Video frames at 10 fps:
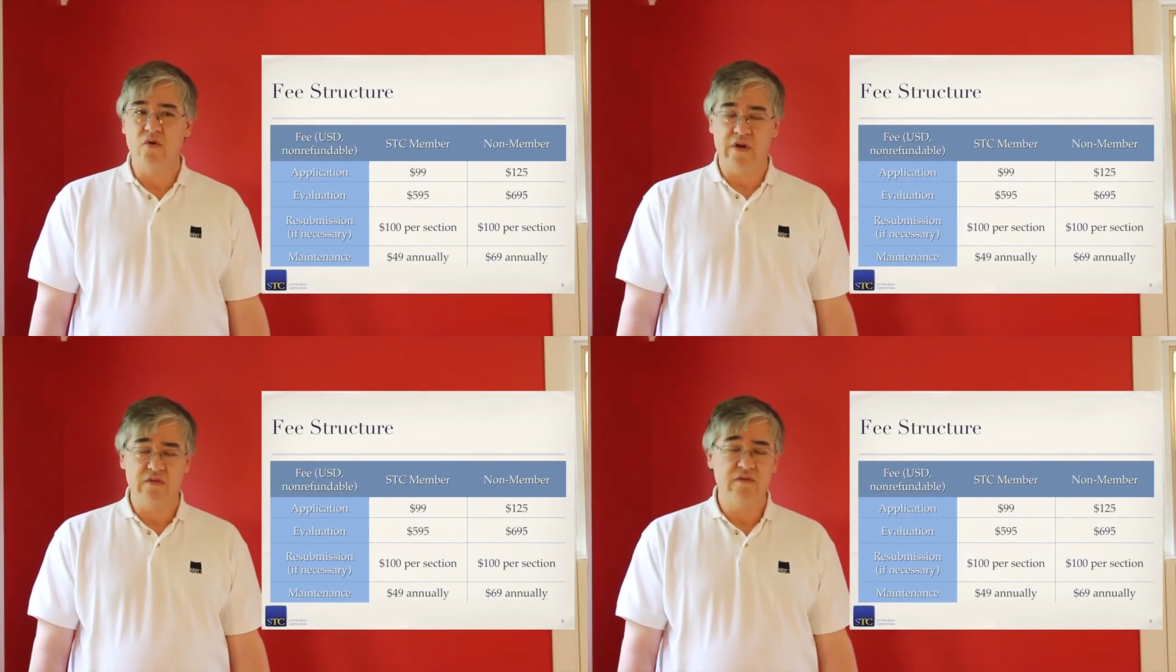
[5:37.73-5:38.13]

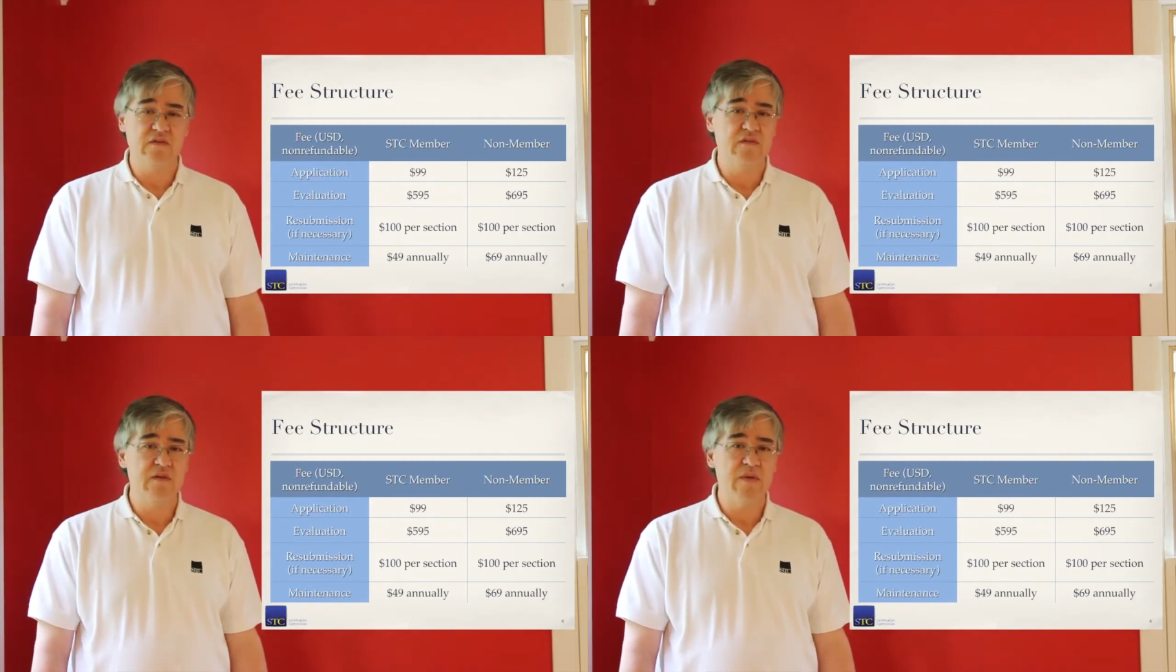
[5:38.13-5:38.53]
for
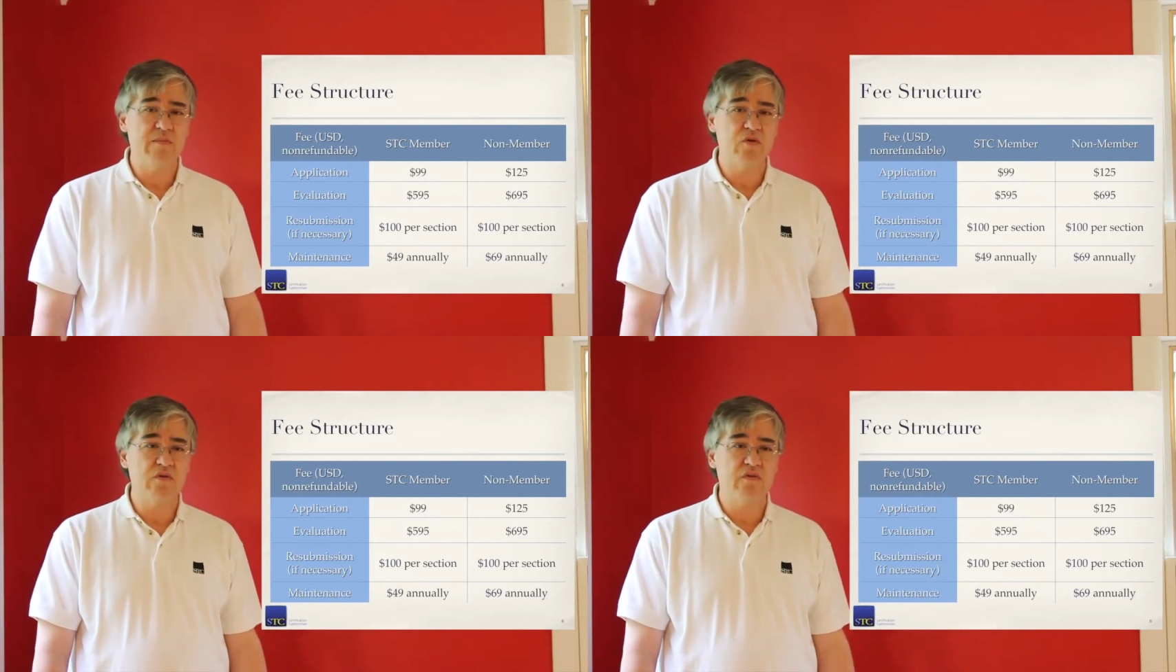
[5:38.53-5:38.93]
STC
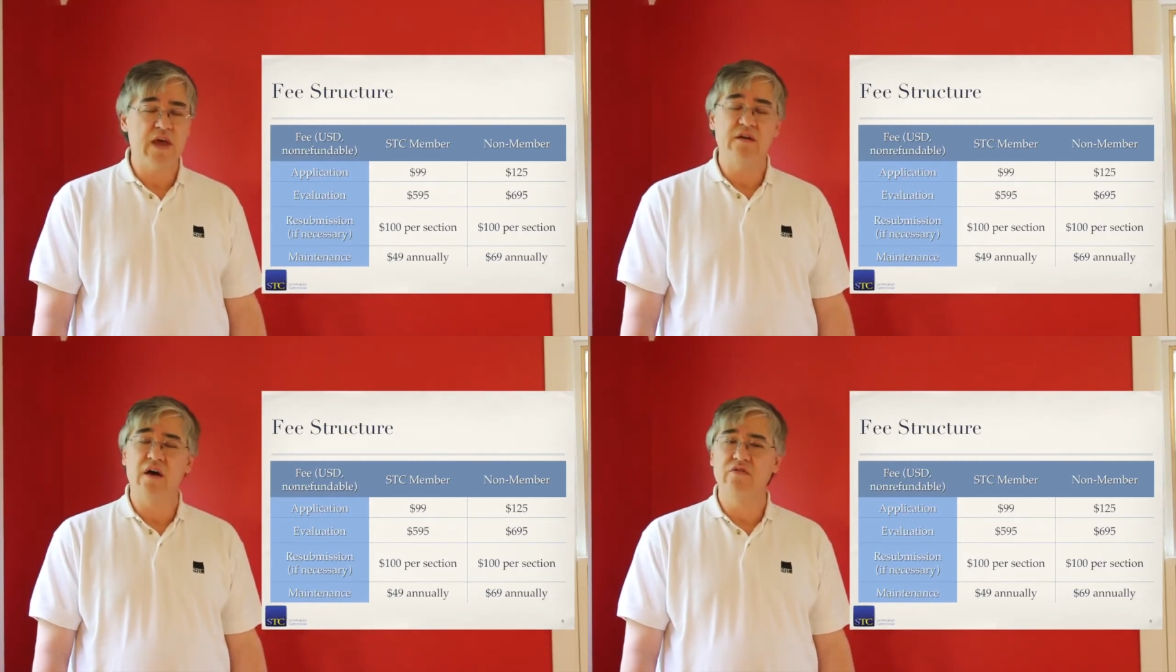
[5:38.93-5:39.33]

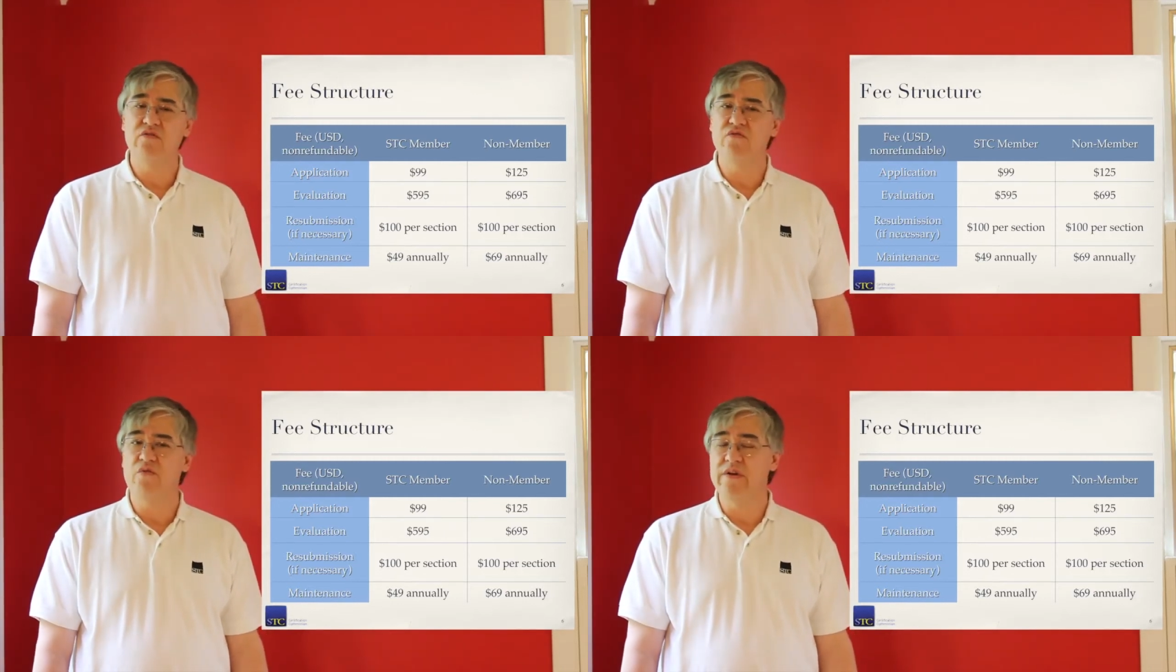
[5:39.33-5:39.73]
members and
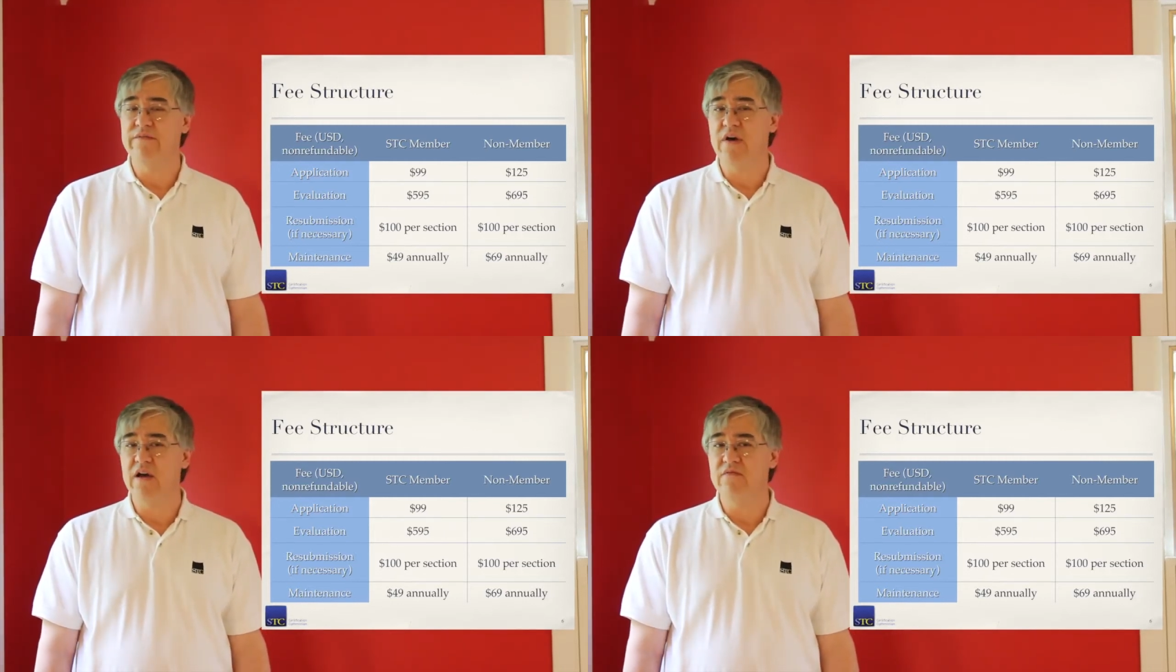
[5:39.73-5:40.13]

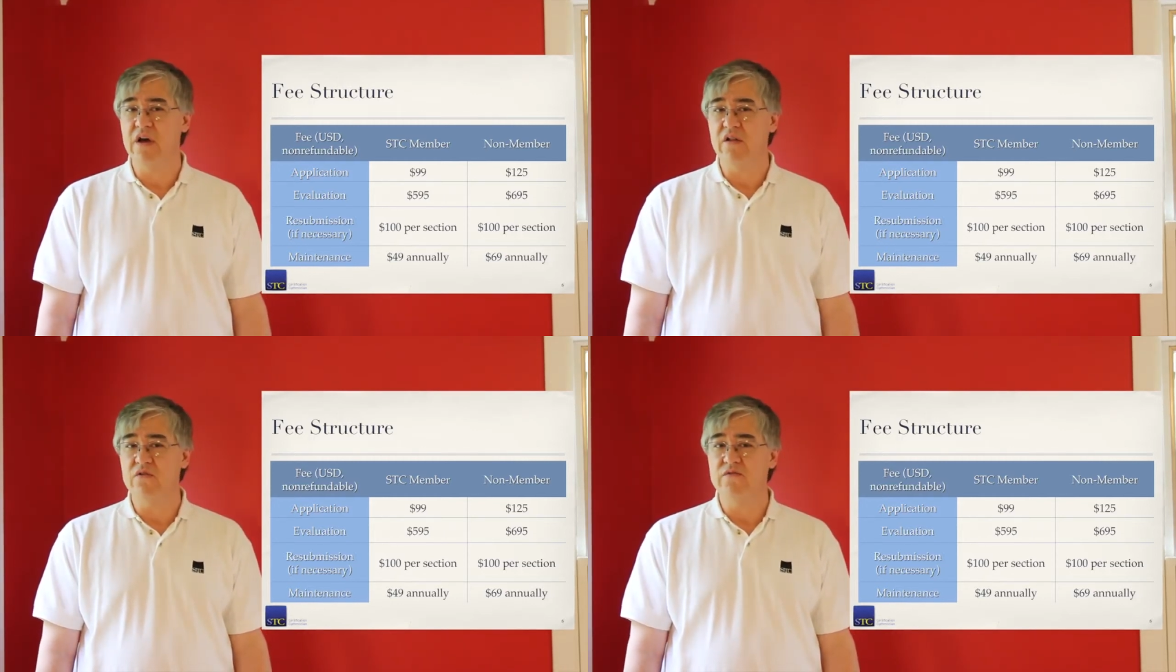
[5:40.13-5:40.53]

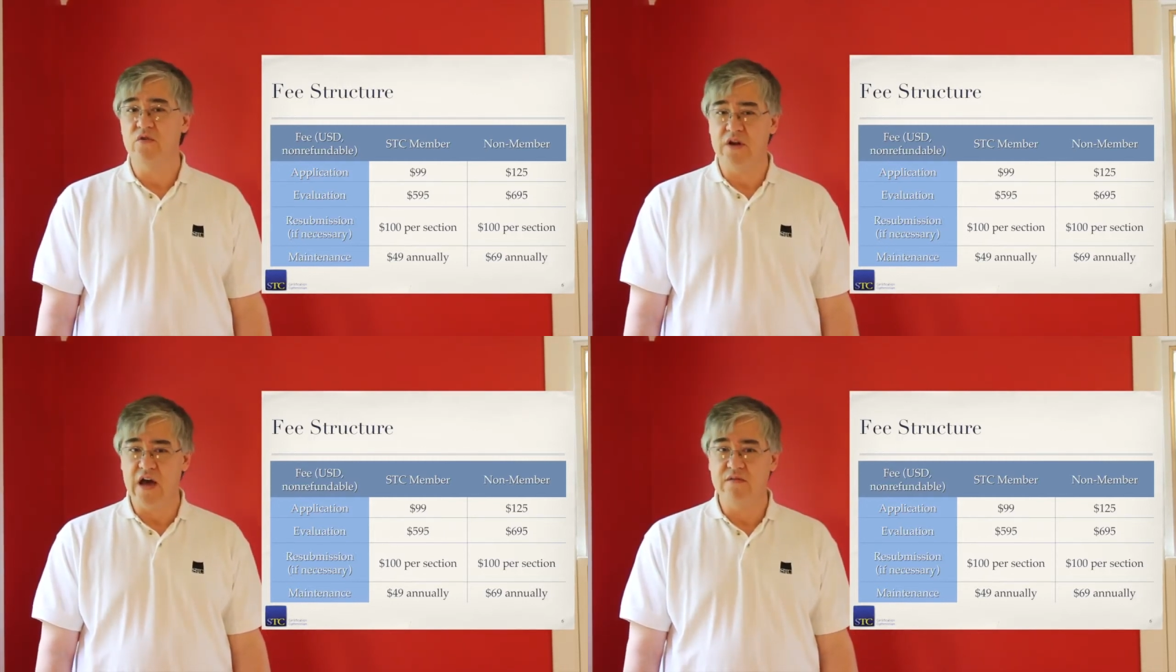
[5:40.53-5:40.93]
$125
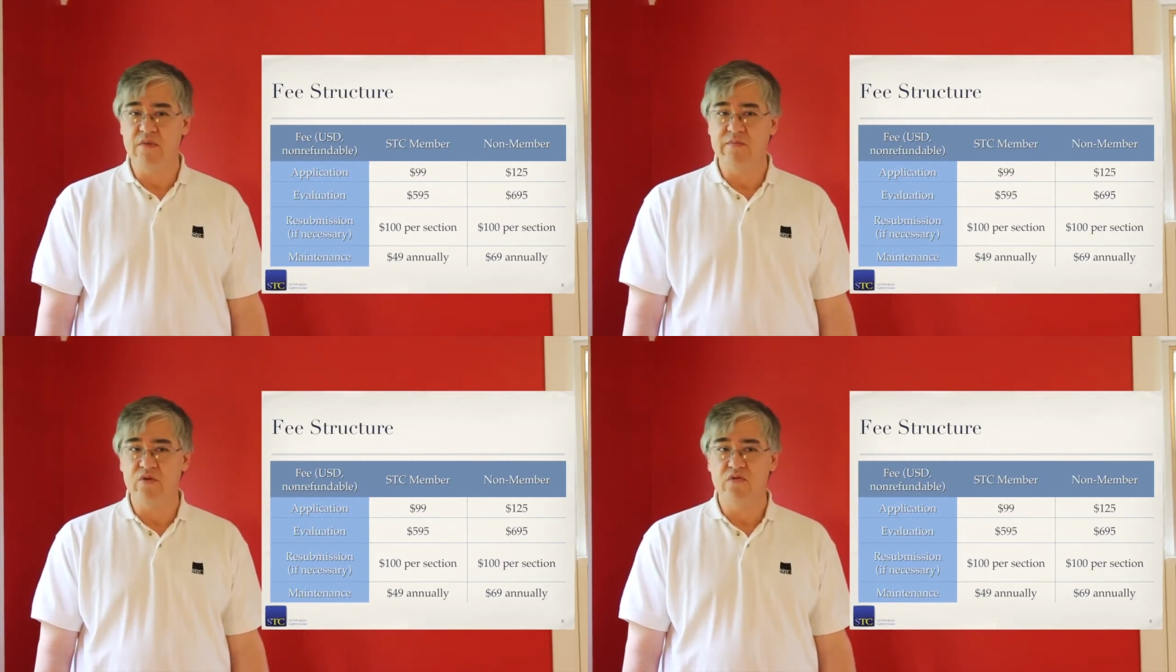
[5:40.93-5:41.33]
for
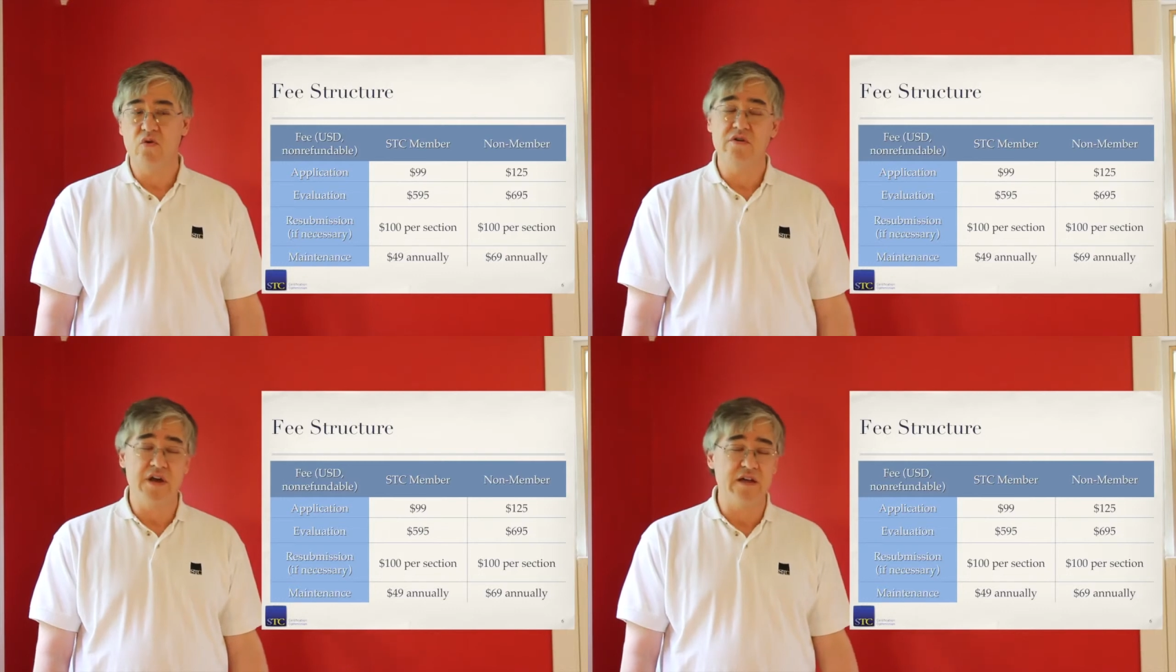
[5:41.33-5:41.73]

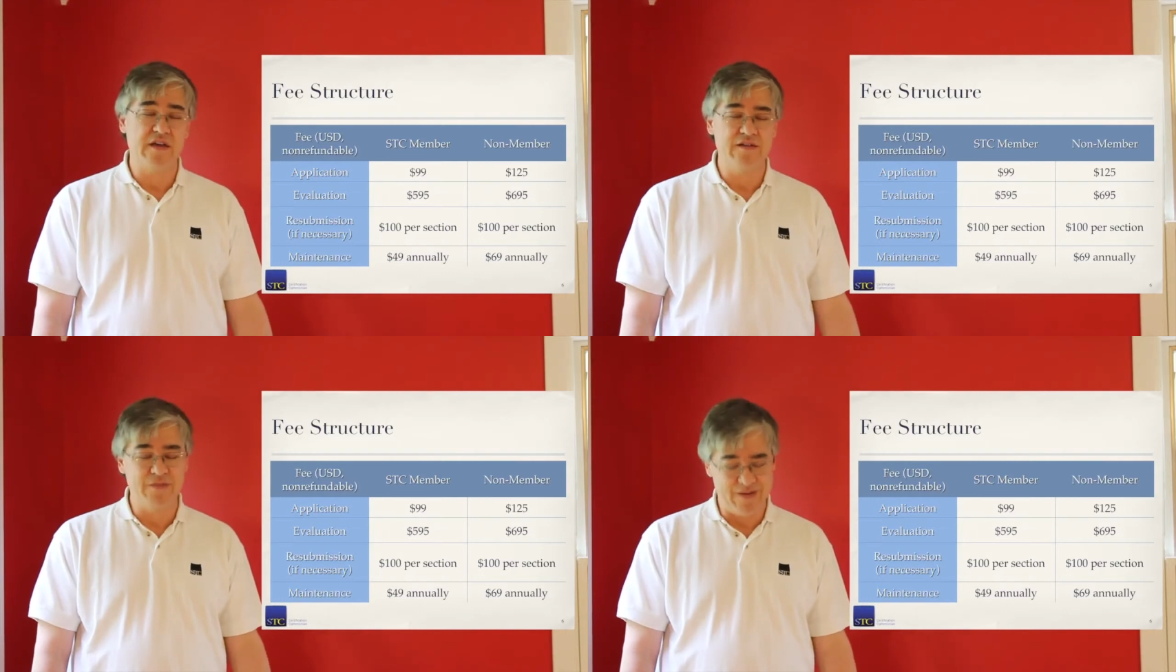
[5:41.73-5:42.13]
non-members, or
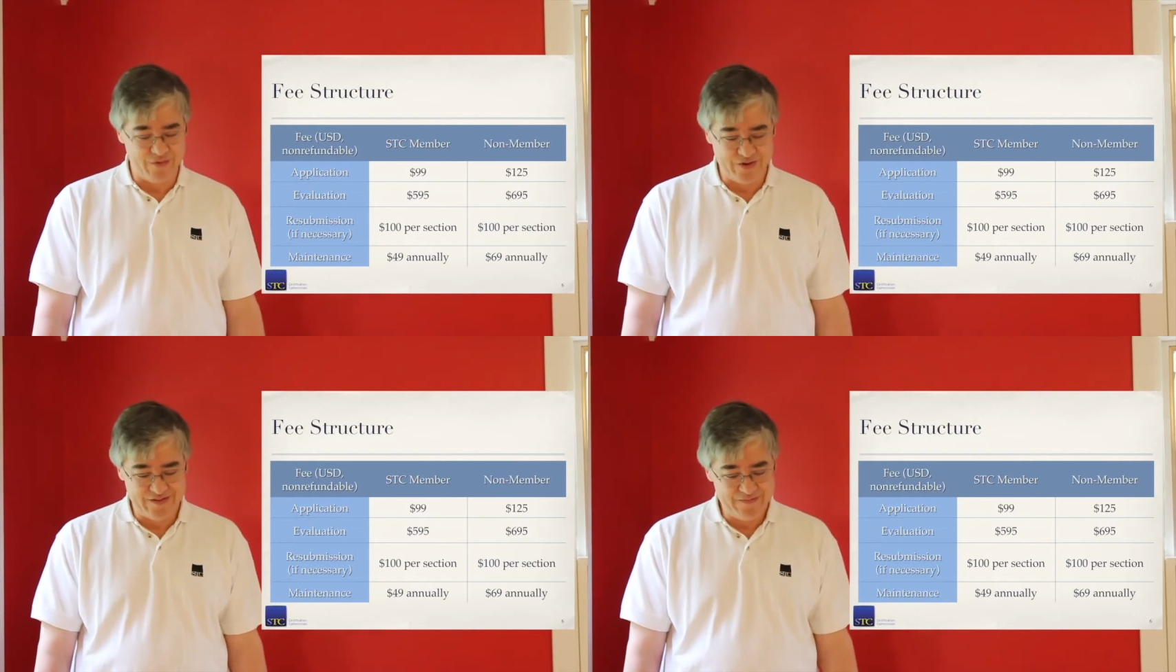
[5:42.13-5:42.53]
not yet
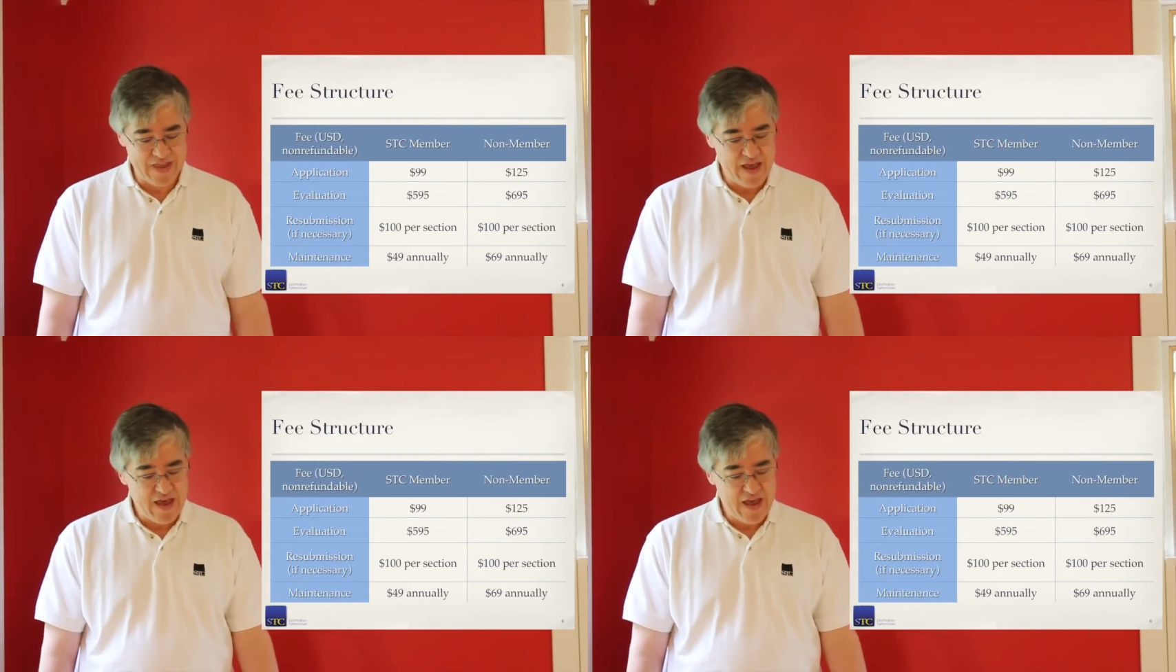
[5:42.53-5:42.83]
members.